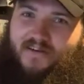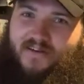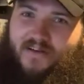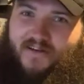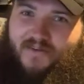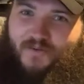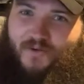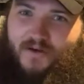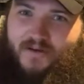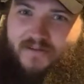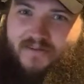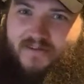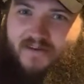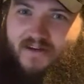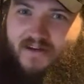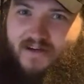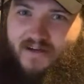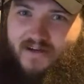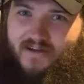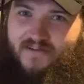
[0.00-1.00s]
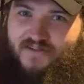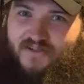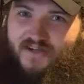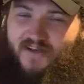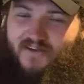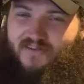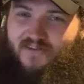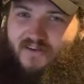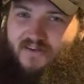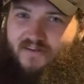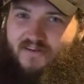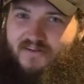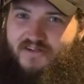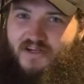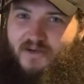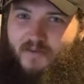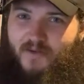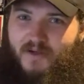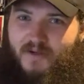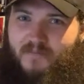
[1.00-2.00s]
That's what Jay said to
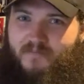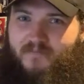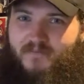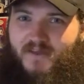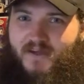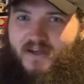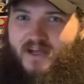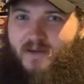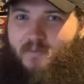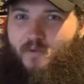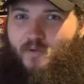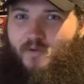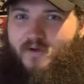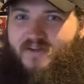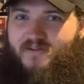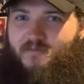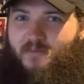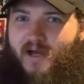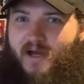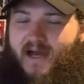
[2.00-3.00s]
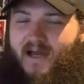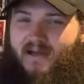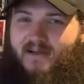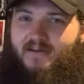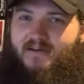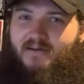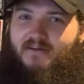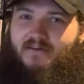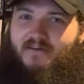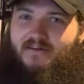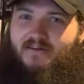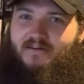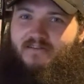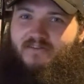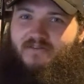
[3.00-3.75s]
Jimmy a couple weeks back on